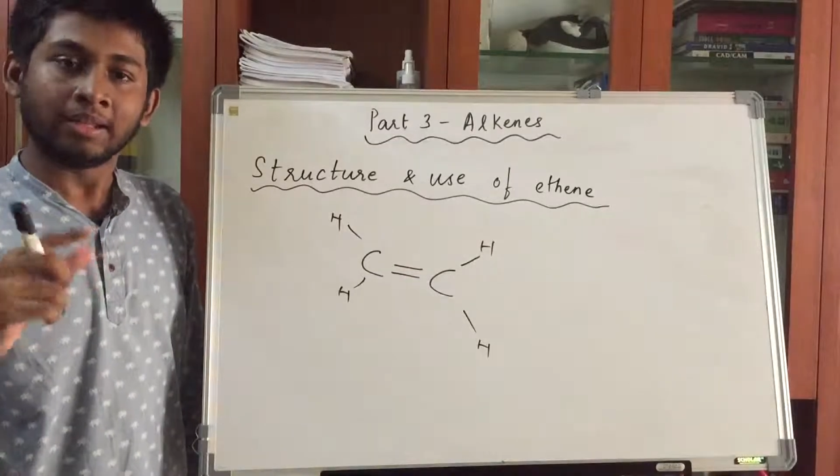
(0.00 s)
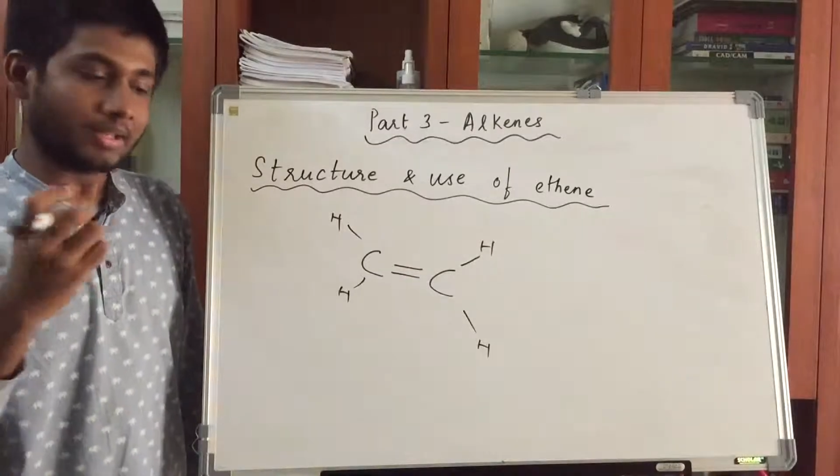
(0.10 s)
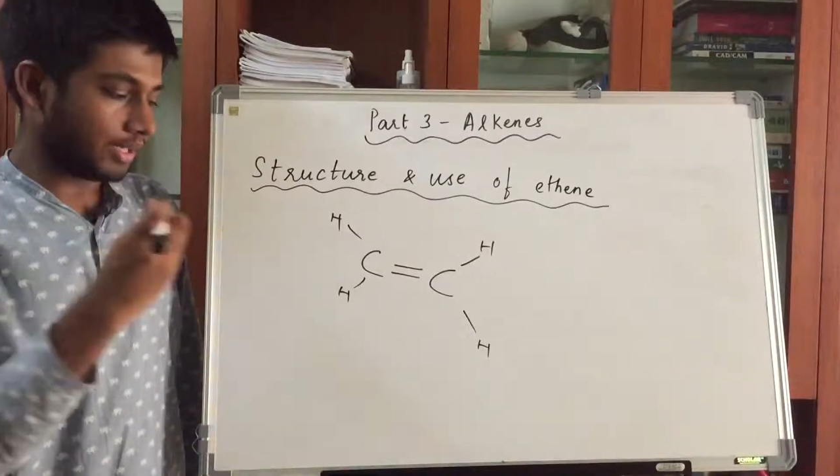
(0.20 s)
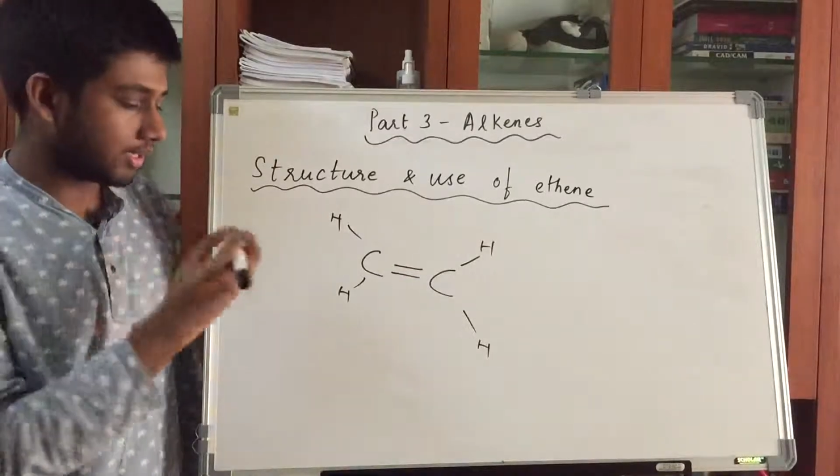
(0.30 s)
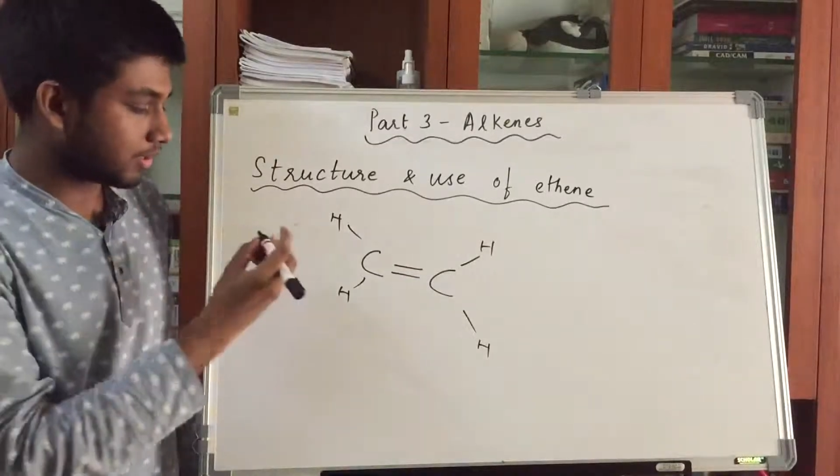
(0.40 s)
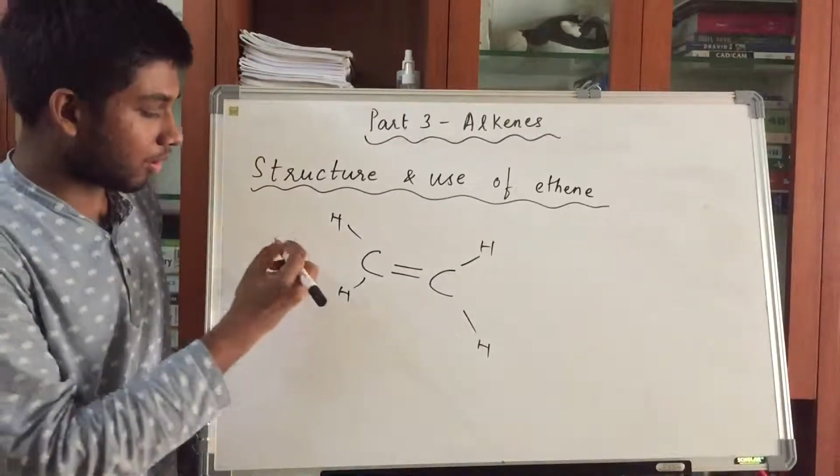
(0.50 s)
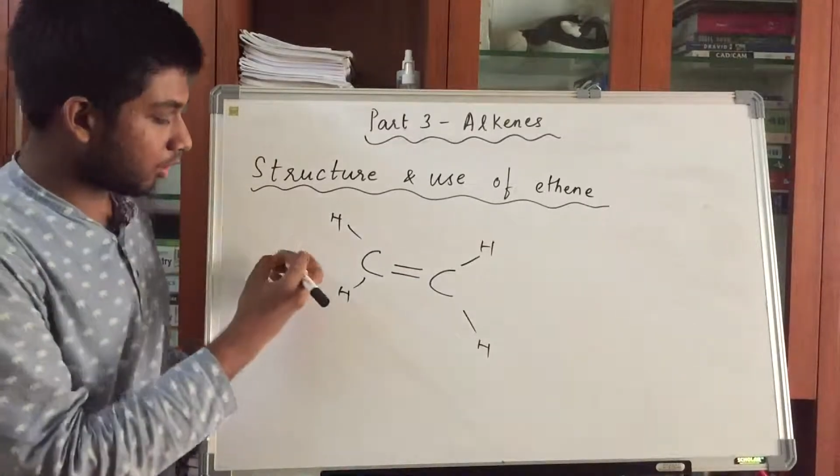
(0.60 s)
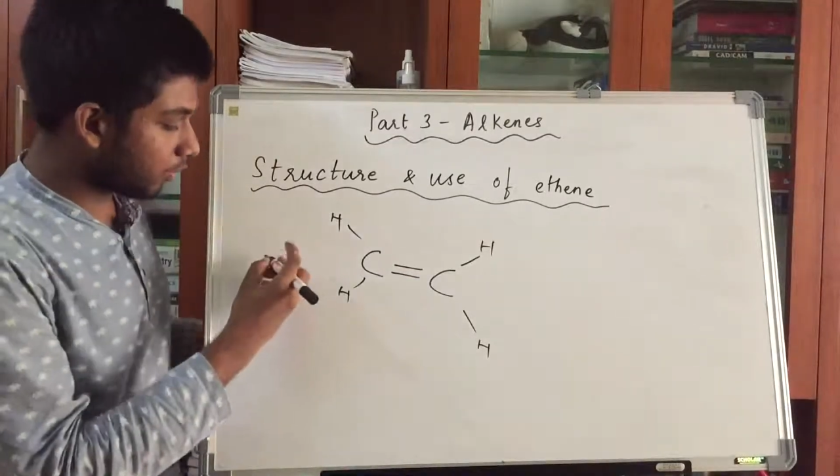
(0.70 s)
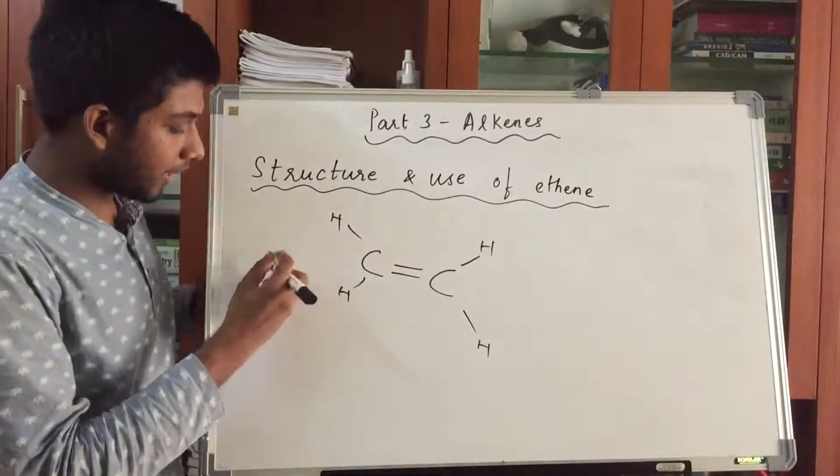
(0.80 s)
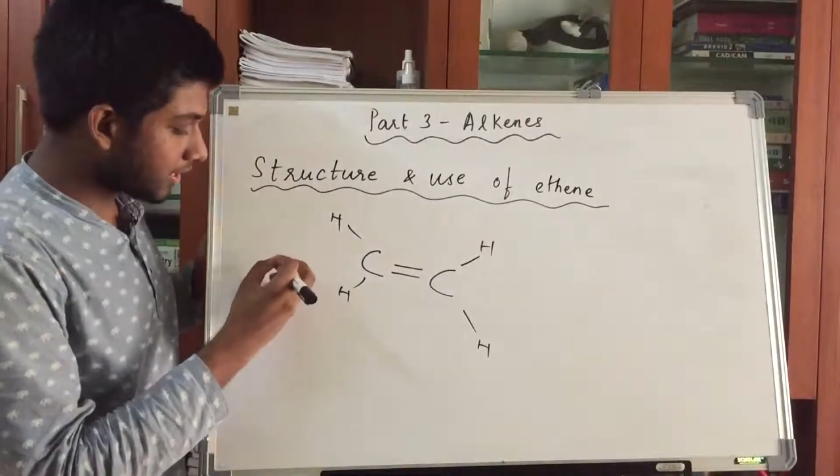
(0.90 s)
it is
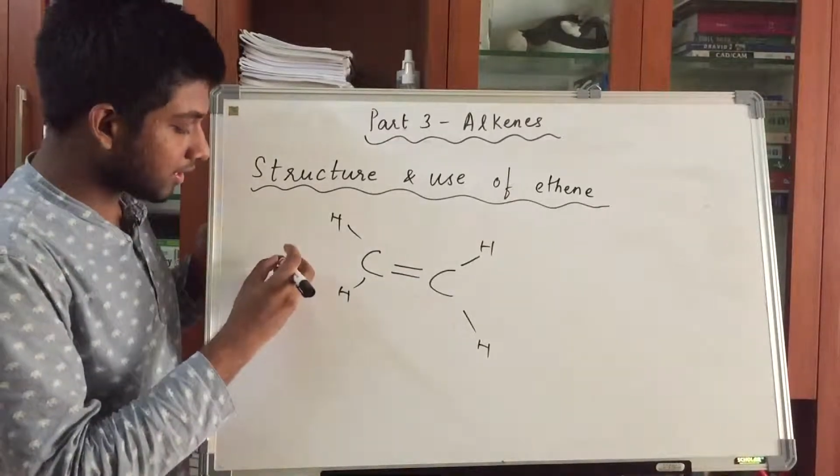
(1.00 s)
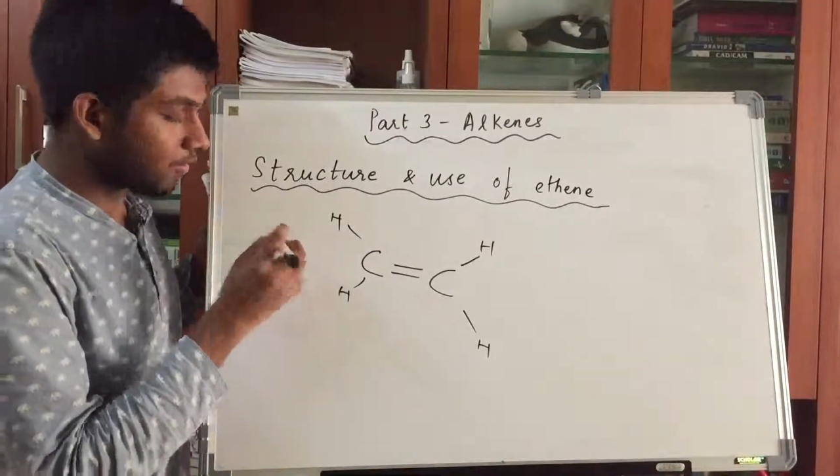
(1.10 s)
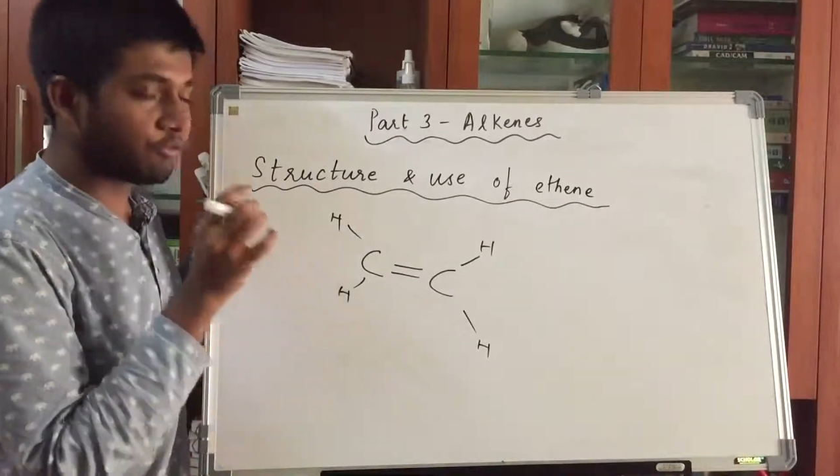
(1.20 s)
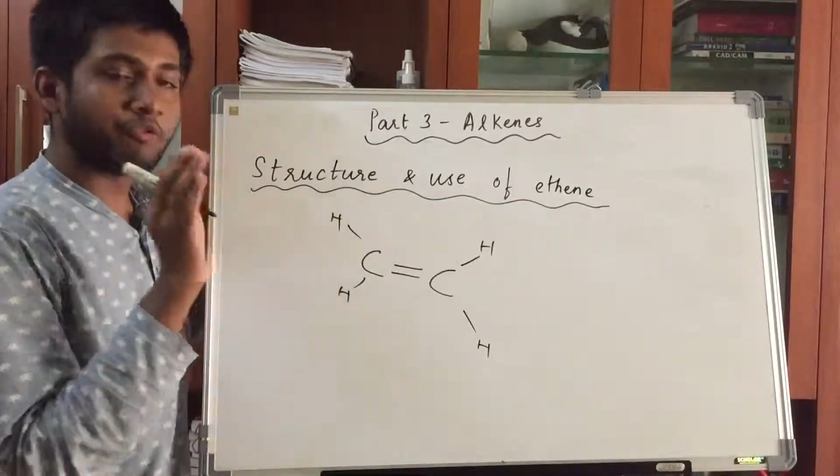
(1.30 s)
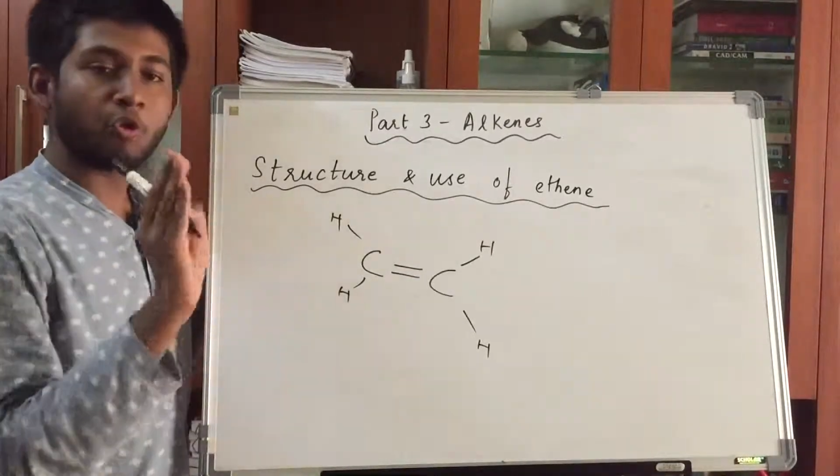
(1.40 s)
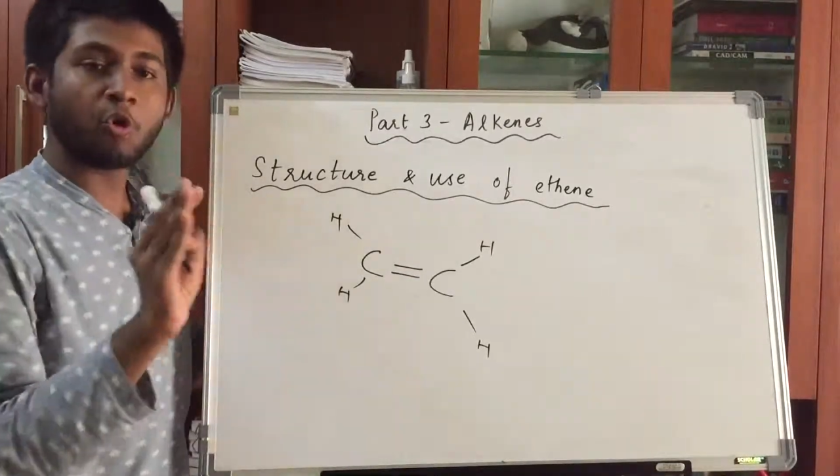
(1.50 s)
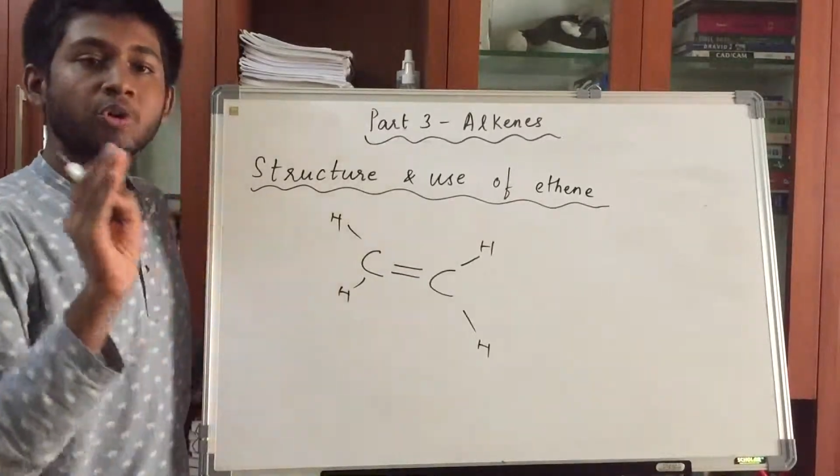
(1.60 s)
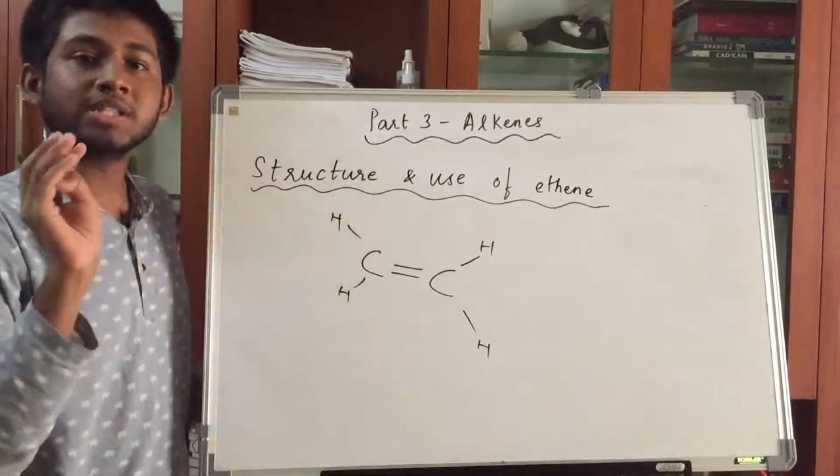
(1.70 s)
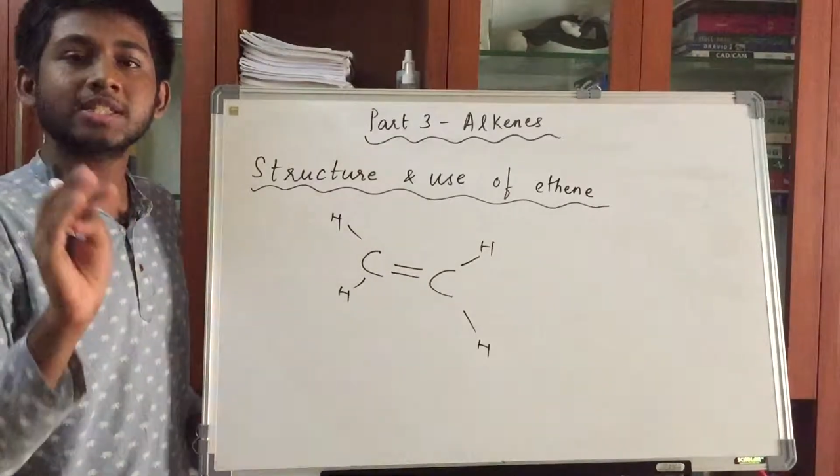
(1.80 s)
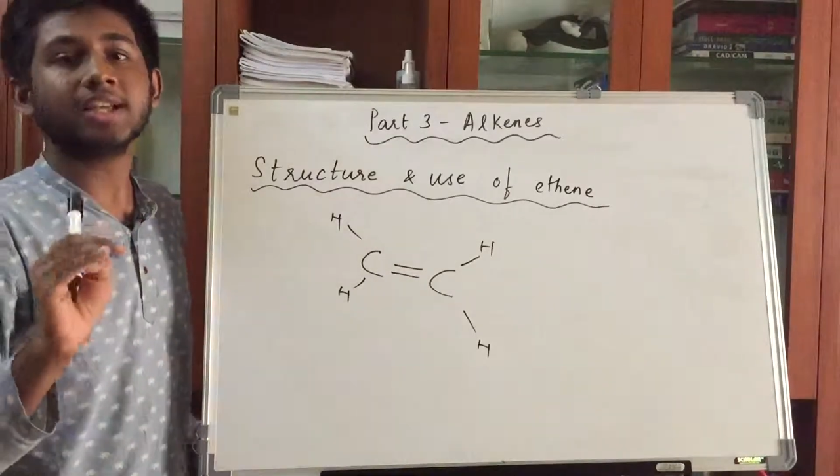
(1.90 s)
always 4
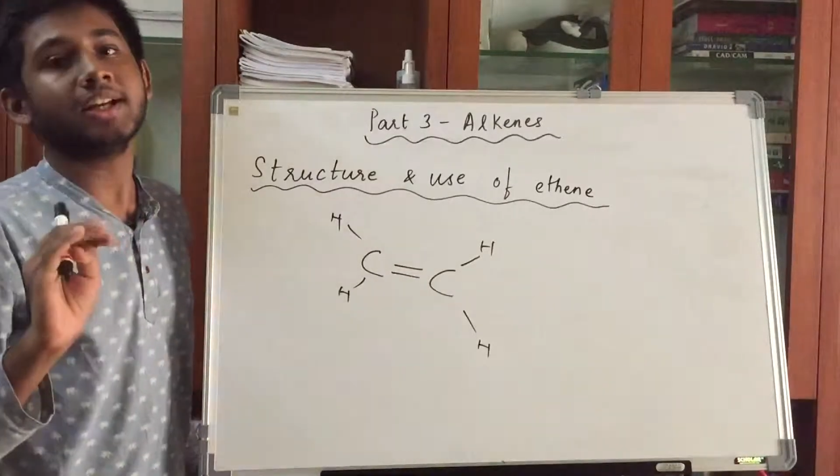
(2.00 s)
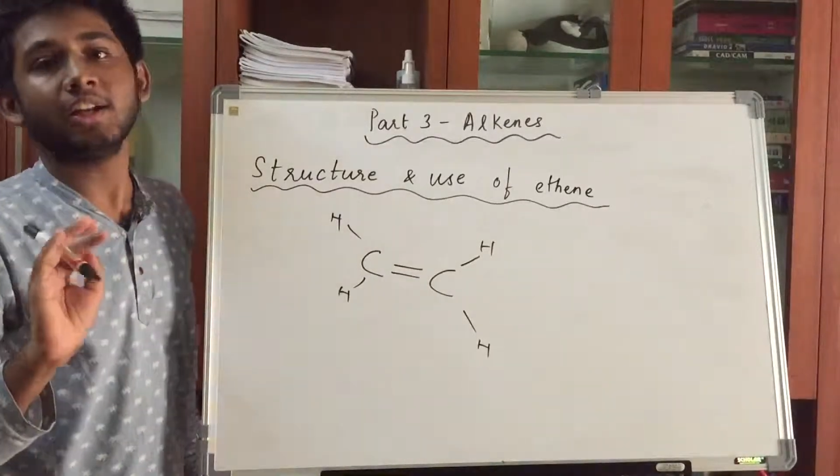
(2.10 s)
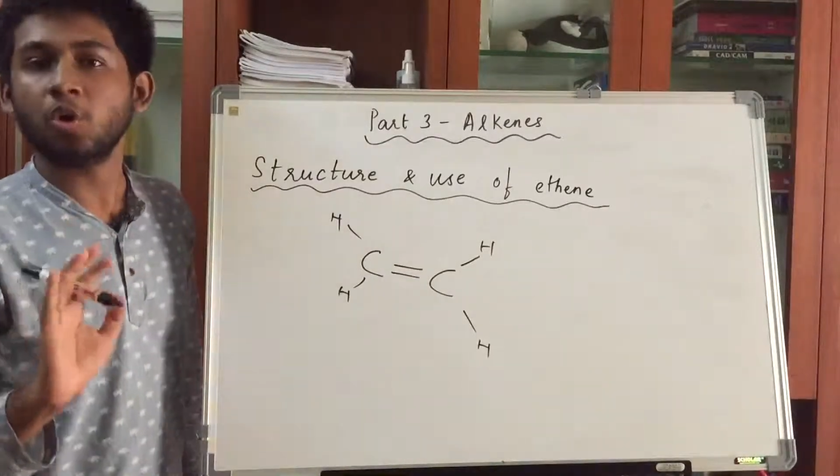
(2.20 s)
single